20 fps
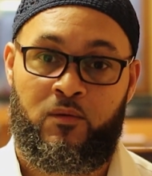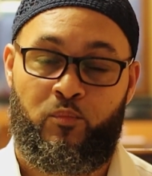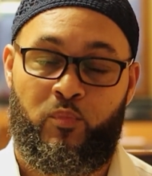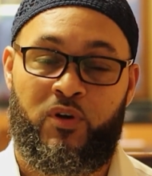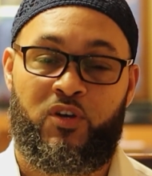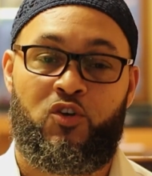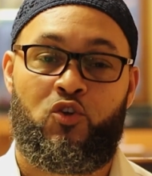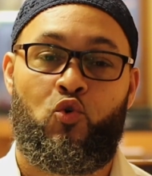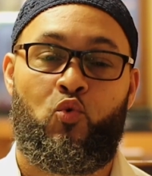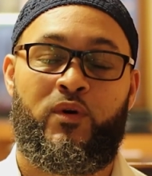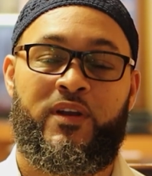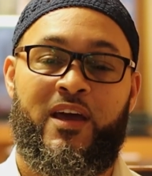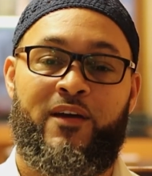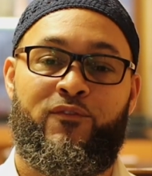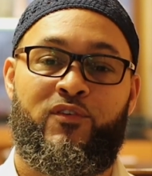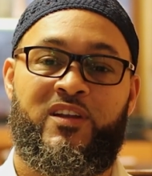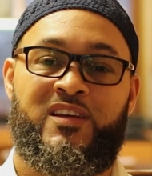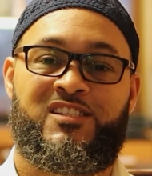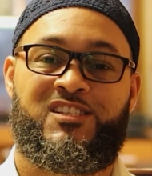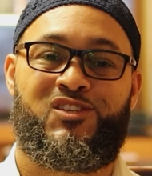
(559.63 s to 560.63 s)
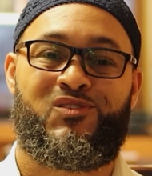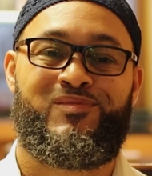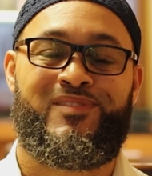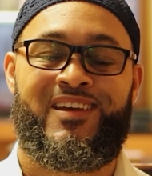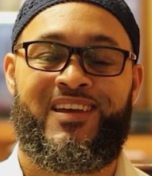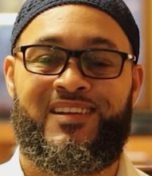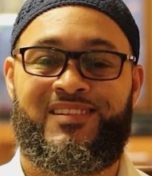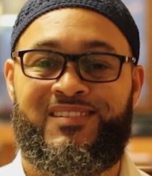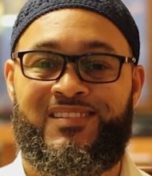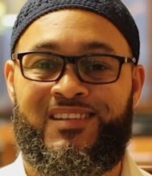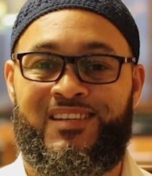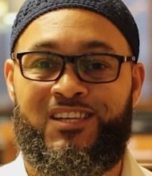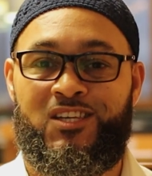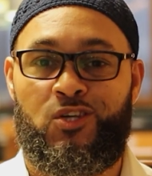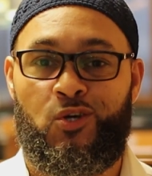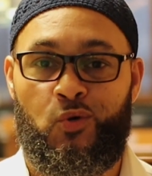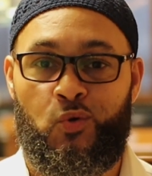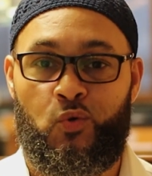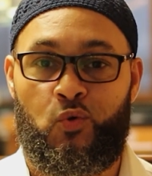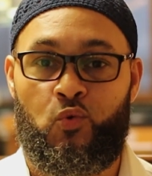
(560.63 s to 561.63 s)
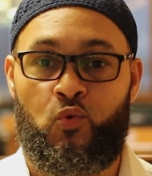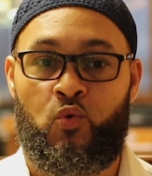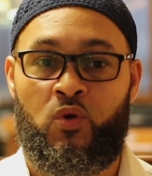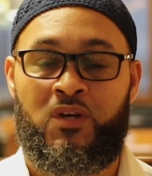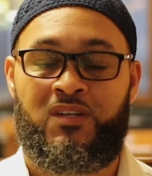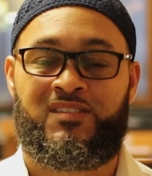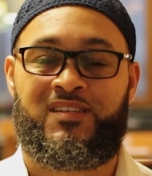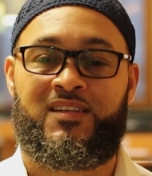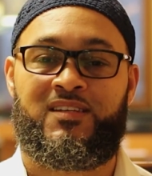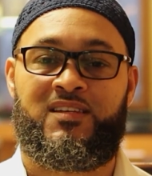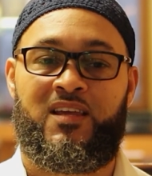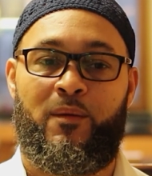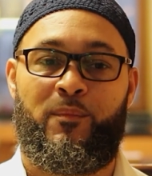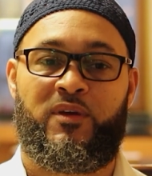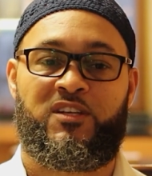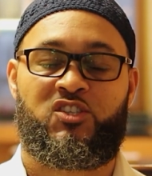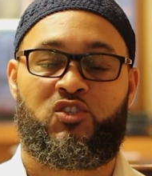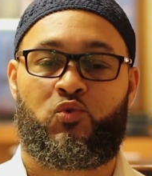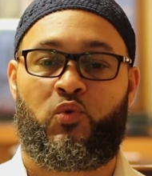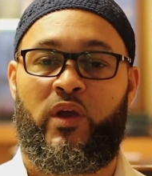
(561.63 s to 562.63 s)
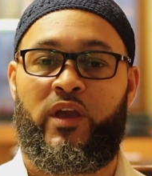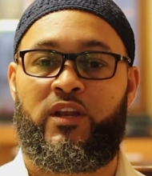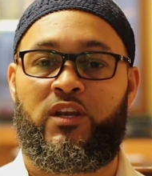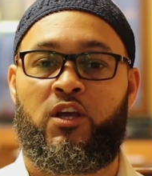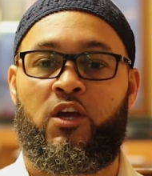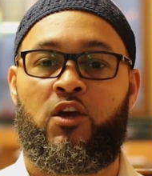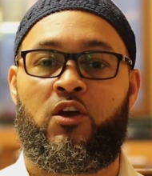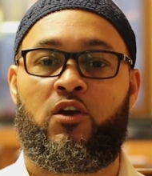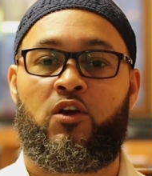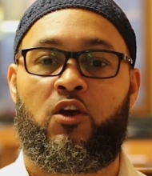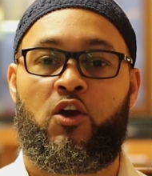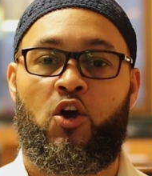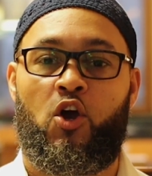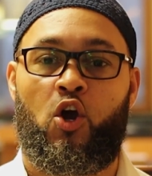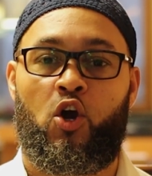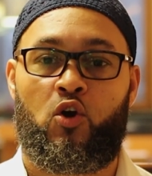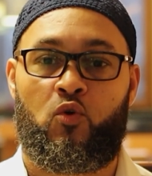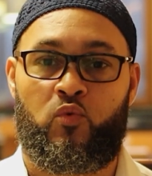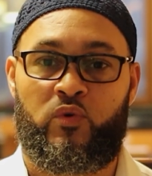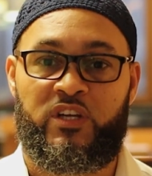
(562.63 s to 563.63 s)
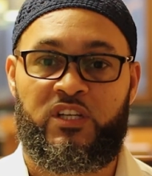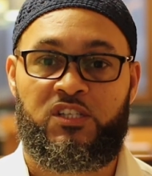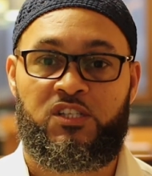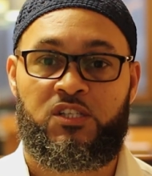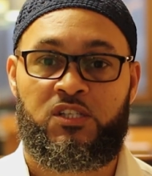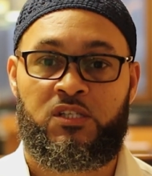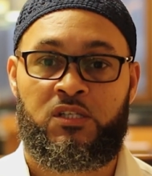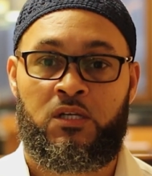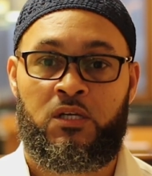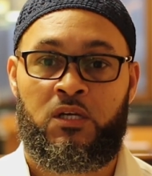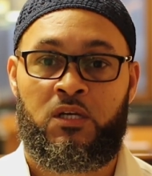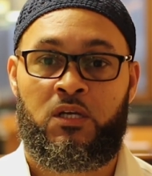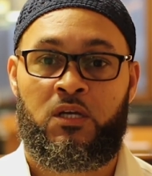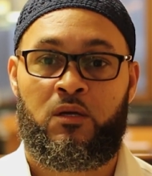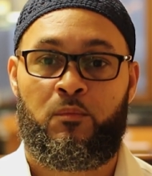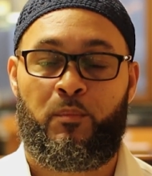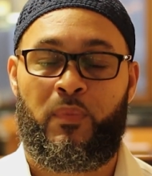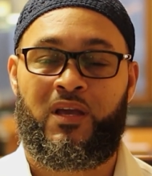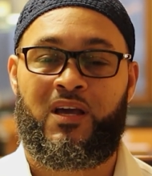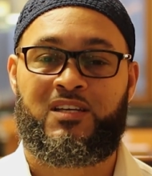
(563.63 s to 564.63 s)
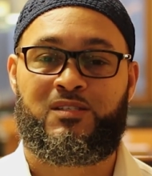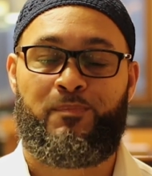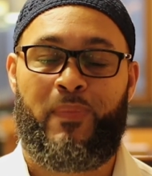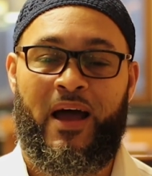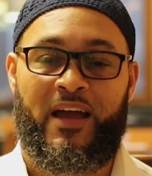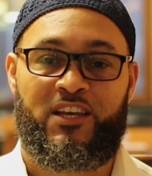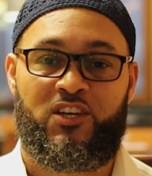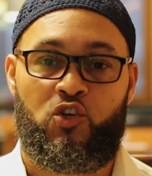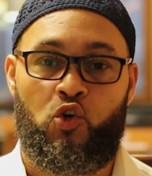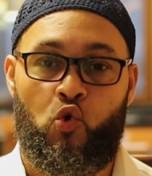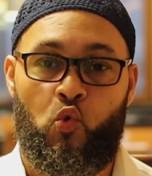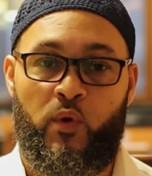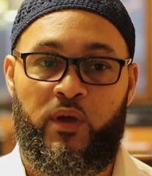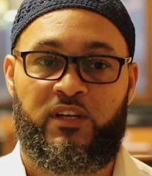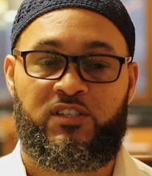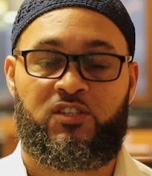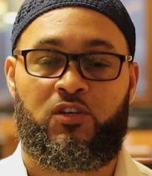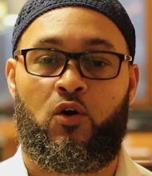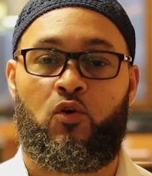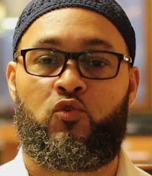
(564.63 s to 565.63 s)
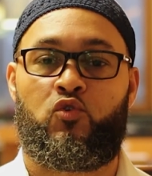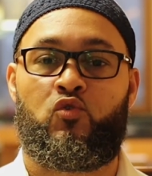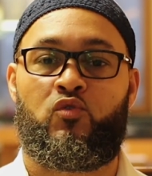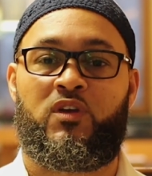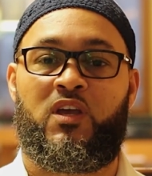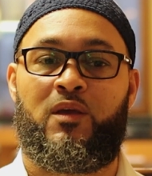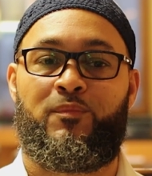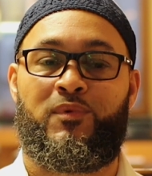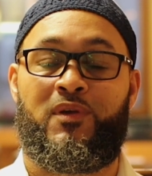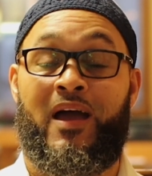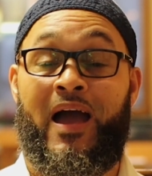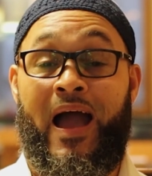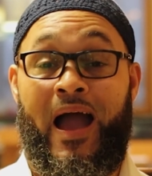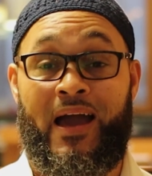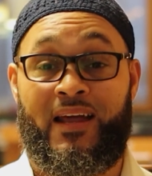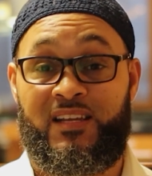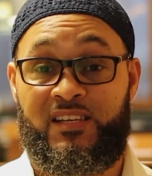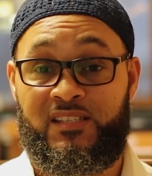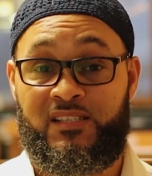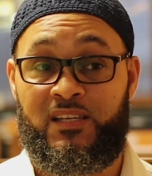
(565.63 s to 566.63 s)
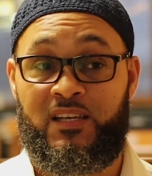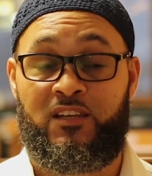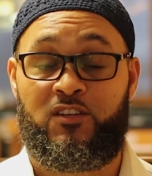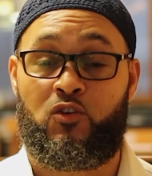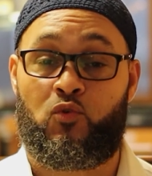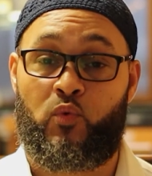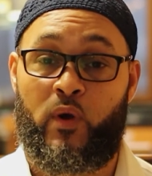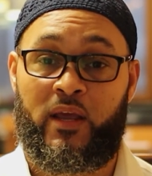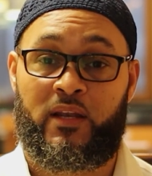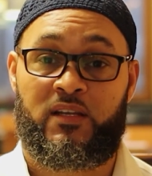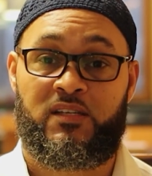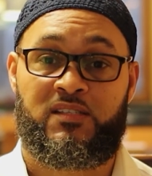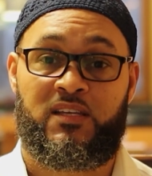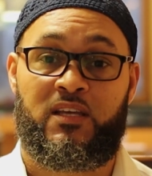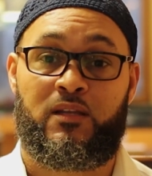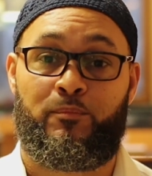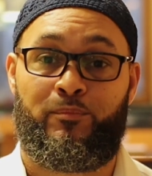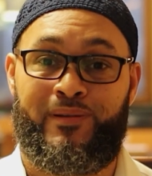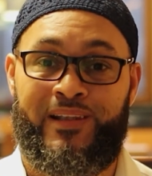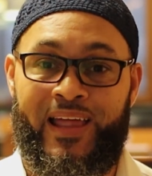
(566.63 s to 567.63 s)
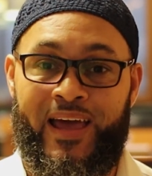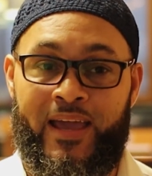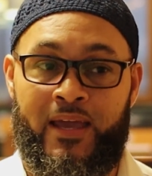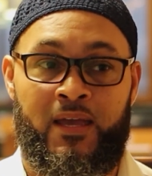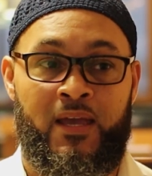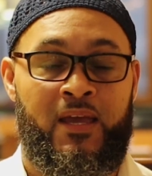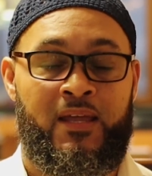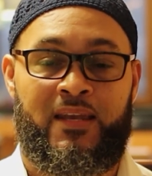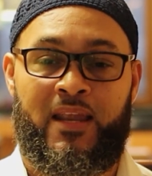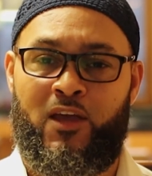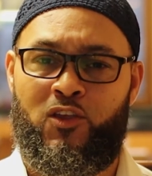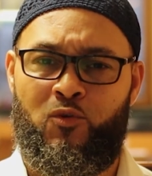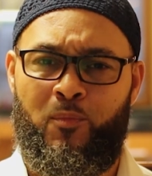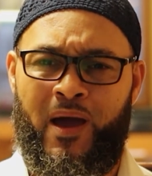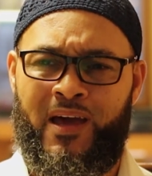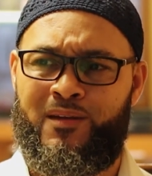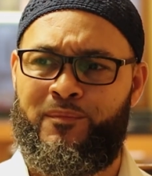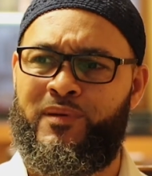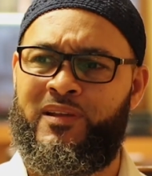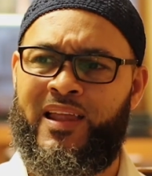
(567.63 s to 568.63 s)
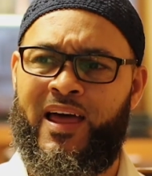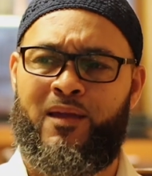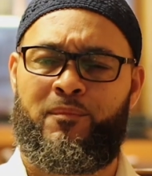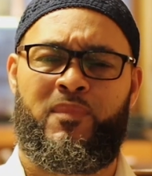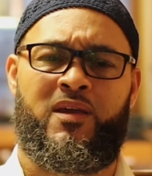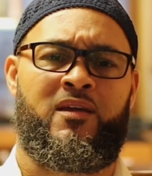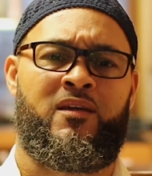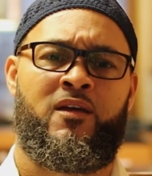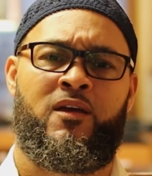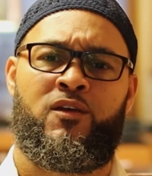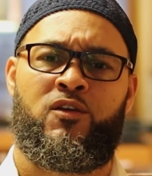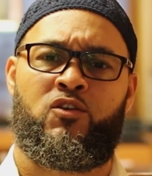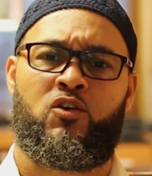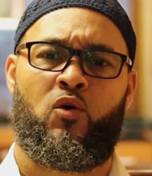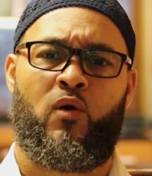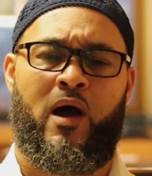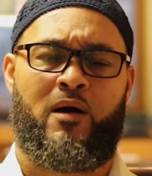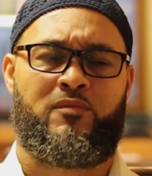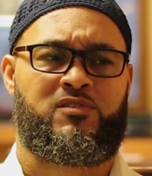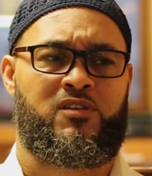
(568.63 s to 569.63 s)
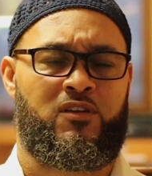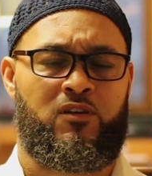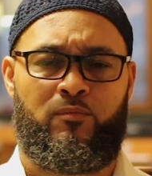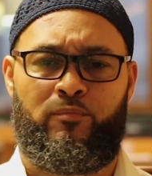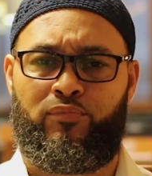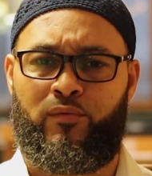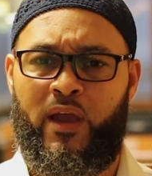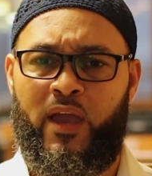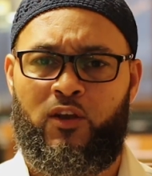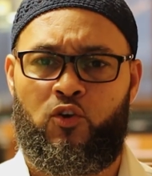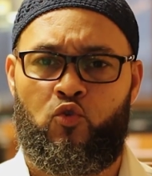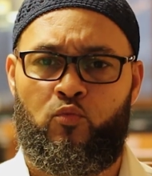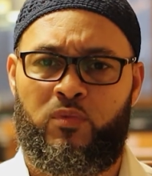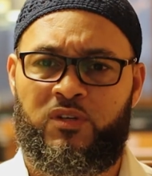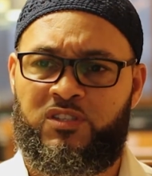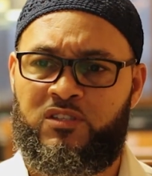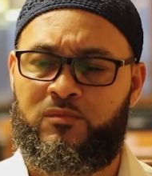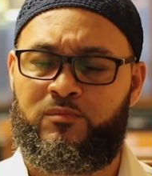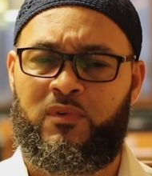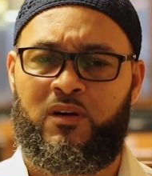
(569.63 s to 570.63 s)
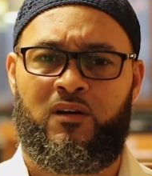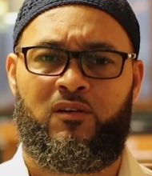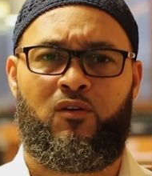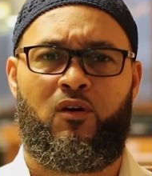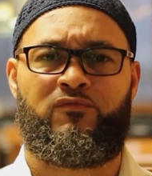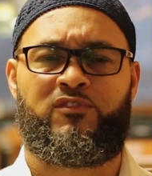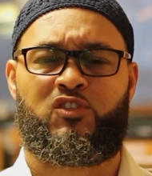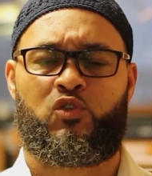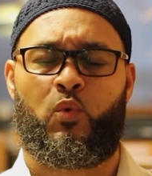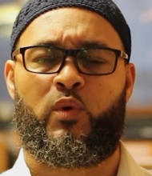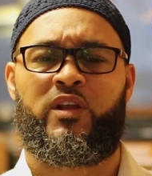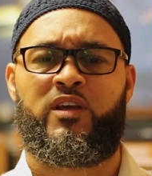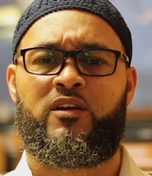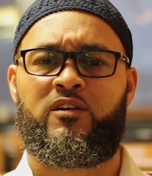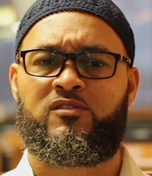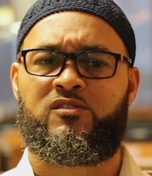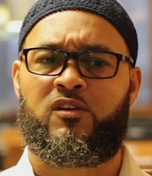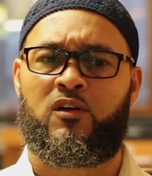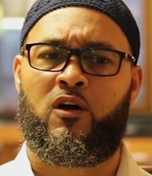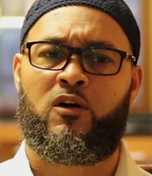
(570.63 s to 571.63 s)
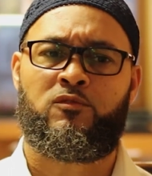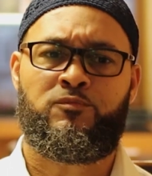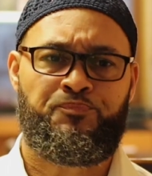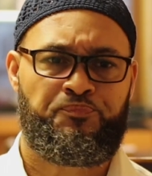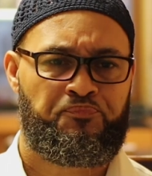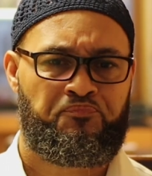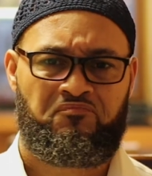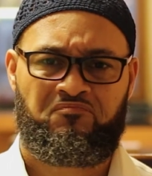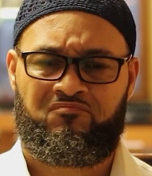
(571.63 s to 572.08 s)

But do whatever it is you need to do to demonstrate courage. Because by doing so, you'll keep your honesty and directness in play. Now, you might have been like me. I was a brand new Muslim over 20 years ago.